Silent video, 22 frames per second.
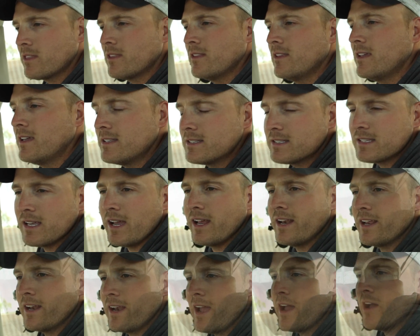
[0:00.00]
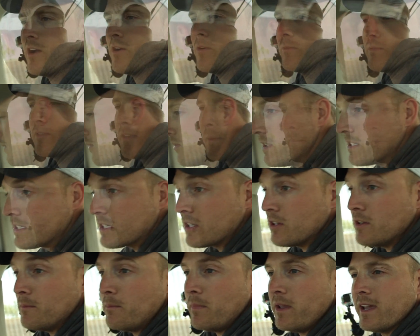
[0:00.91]
with inside and out. This
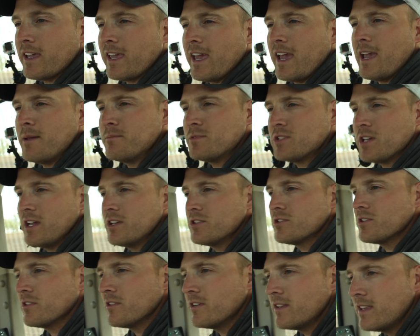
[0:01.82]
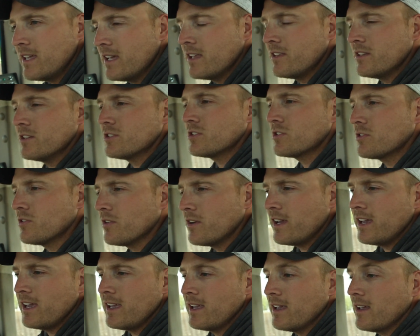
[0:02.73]
could be a game changer in the
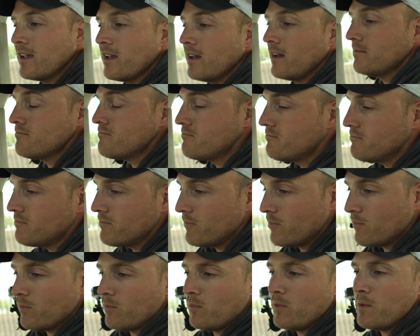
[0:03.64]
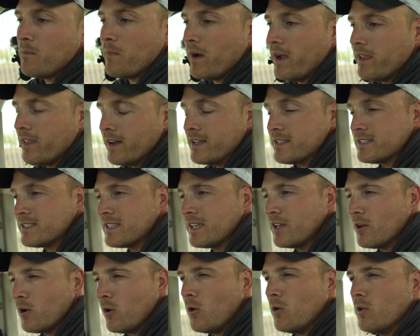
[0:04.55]
industry. We might not
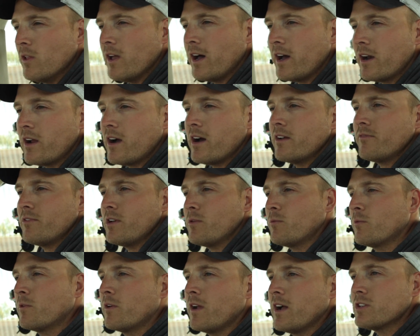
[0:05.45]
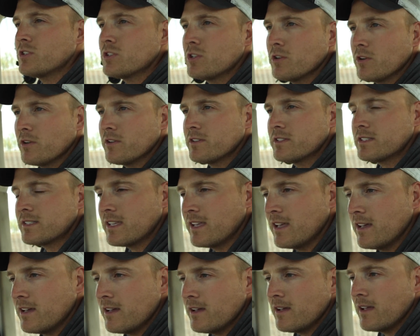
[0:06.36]
see a whole lot out of it. We're not sure. It's
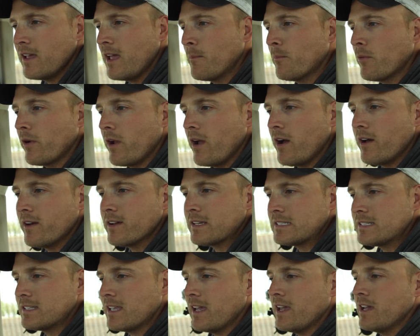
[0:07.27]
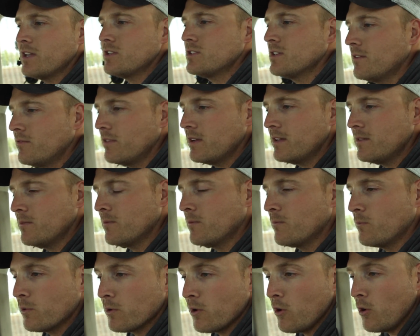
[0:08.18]
the embryonic stage of it,
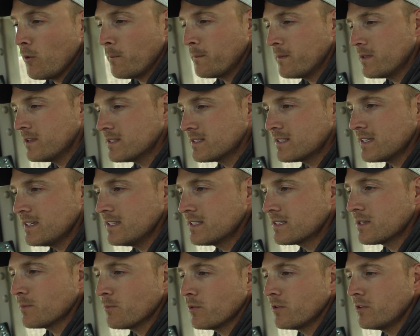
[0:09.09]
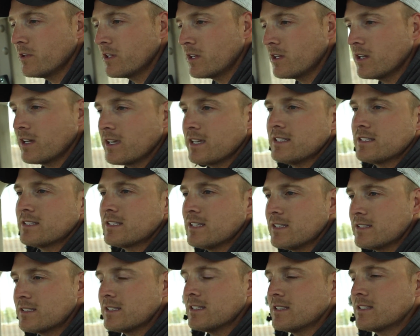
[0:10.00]
and we're hoping to see some really good
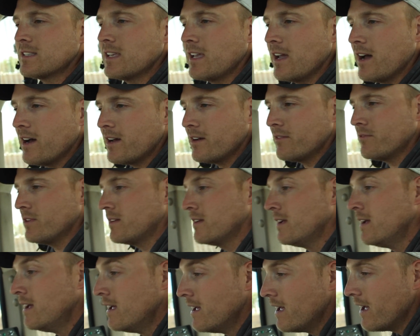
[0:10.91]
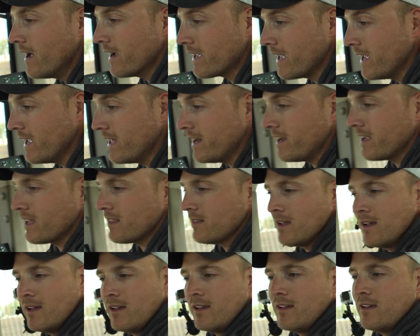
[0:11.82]
consistency out of it. Again,
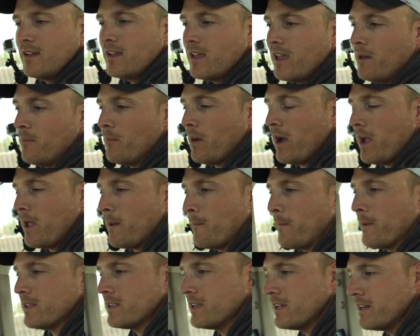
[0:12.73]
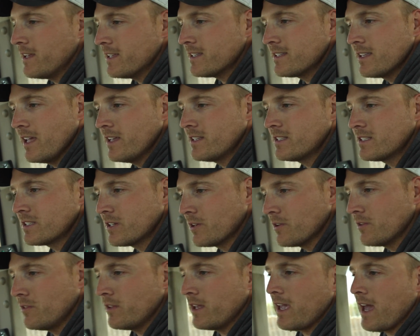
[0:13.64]
in my opinion, it's
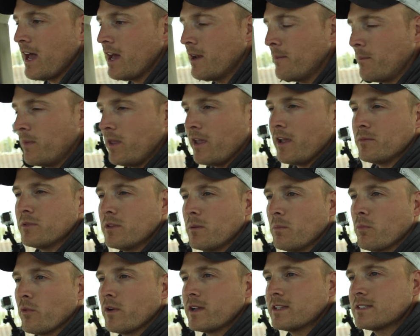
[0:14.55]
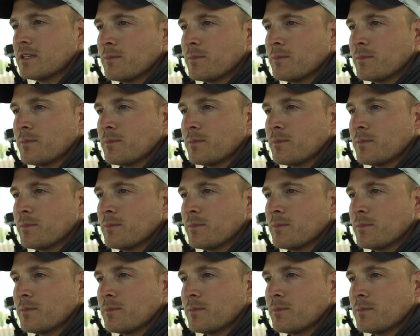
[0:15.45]
certainly got to be able to bring